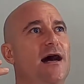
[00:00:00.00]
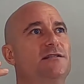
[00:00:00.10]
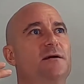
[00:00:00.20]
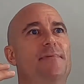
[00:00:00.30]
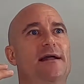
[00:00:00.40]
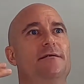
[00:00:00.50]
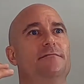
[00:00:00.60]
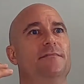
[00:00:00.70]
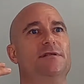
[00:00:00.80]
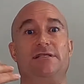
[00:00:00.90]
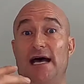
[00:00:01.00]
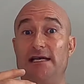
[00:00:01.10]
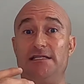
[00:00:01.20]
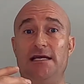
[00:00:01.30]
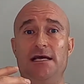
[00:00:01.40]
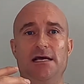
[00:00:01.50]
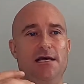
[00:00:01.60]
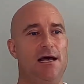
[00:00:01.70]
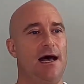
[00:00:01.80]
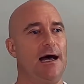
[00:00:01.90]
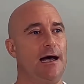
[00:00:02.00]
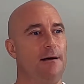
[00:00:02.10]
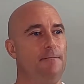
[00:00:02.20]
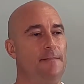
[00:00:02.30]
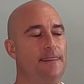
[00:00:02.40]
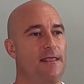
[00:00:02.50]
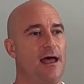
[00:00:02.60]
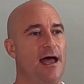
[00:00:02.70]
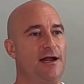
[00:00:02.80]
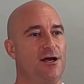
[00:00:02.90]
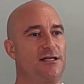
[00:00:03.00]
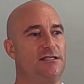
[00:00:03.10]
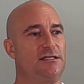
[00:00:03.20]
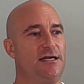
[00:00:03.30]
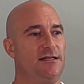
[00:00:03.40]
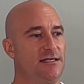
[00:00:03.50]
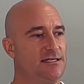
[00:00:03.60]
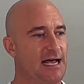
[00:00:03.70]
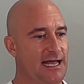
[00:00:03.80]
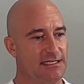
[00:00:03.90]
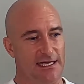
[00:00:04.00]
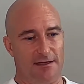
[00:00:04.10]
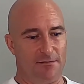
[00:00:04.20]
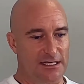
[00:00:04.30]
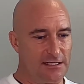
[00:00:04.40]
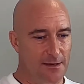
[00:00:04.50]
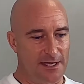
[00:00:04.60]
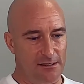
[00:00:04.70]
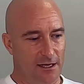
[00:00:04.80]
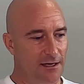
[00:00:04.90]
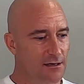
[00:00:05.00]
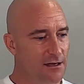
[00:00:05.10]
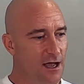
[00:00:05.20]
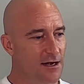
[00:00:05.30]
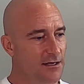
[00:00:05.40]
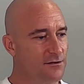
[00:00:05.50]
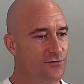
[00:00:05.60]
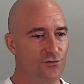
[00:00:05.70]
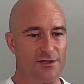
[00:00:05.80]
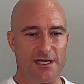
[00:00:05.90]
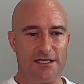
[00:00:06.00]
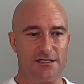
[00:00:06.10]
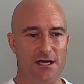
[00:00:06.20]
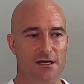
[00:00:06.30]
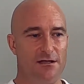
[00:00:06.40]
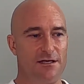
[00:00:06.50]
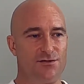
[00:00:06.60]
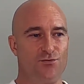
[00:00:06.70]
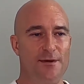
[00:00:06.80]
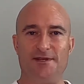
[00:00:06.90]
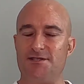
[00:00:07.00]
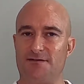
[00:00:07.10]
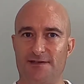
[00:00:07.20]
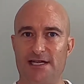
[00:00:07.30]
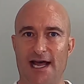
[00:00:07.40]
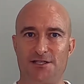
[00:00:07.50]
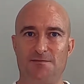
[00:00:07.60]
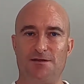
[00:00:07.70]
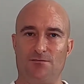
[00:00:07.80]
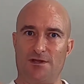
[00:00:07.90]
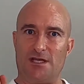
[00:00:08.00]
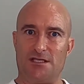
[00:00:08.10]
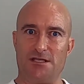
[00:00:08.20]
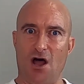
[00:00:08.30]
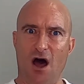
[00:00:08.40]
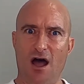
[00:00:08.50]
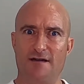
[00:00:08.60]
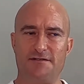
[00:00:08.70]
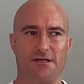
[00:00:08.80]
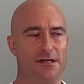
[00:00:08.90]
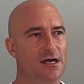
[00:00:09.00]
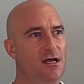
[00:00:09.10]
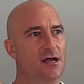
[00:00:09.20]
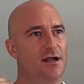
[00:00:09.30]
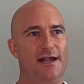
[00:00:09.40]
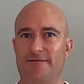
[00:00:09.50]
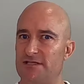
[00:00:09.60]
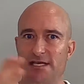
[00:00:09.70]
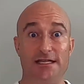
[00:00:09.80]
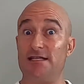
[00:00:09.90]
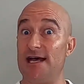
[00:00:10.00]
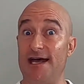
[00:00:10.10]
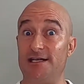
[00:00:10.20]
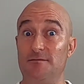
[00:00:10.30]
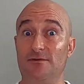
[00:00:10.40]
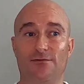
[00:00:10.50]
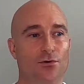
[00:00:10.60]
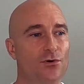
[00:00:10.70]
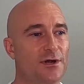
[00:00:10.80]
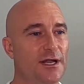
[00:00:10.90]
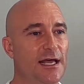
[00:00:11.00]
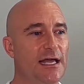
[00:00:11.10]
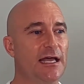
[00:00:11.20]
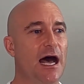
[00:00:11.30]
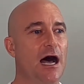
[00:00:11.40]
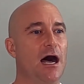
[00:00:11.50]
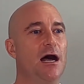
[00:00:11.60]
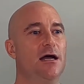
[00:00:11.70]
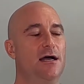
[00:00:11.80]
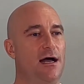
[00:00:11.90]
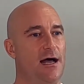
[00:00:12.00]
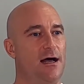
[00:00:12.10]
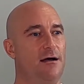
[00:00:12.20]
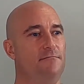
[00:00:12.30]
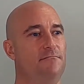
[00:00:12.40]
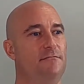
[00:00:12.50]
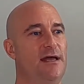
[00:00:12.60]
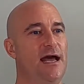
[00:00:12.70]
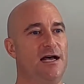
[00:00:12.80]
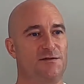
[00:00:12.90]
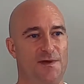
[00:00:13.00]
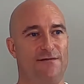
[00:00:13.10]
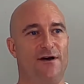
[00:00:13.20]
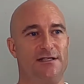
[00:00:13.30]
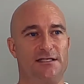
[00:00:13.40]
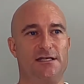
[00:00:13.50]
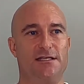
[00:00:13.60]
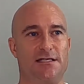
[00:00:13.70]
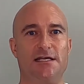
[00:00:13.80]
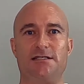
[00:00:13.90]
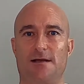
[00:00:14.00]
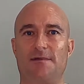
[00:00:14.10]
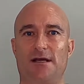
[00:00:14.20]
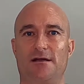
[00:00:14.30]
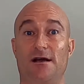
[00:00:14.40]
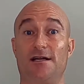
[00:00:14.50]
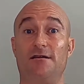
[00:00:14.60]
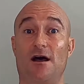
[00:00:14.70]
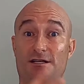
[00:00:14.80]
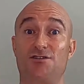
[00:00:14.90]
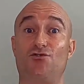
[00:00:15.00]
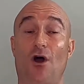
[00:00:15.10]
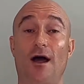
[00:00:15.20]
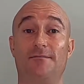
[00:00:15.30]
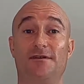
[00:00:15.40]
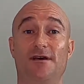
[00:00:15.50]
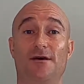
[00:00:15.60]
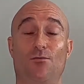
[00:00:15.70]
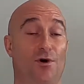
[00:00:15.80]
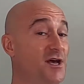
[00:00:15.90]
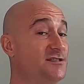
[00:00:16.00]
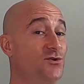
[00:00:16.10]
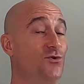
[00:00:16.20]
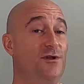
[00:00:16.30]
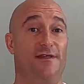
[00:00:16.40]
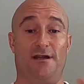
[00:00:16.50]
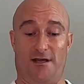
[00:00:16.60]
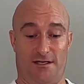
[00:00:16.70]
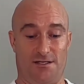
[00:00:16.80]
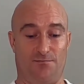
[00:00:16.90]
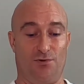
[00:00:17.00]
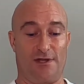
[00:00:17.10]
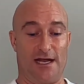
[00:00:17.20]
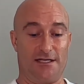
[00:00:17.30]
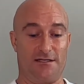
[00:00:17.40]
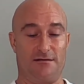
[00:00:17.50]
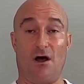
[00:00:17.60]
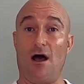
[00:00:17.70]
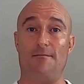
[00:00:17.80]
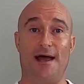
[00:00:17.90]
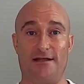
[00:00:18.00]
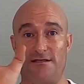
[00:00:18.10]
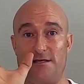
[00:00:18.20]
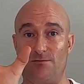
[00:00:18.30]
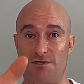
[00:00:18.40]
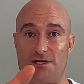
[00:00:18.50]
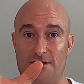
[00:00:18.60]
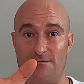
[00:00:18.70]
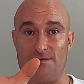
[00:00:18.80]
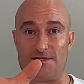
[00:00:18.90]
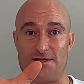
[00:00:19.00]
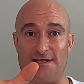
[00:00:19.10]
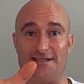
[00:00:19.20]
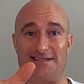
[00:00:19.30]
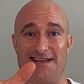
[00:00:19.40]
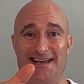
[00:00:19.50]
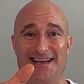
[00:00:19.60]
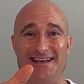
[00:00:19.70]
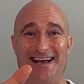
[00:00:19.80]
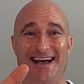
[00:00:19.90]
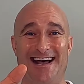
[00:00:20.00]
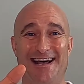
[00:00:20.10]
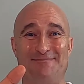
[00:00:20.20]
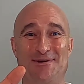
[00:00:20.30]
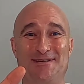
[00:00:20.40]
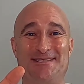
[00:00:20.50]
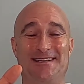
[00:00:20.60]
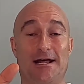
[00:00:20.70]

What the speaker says: Tibetan deity, and I could see this deity in my stomach, like cutting through these ribbons of attachment with these knives. And I'd never seen the deity before, and he asked me if I'd seen something, and I described what I saw, and then he just pulled out his iPad and said, was it this person?"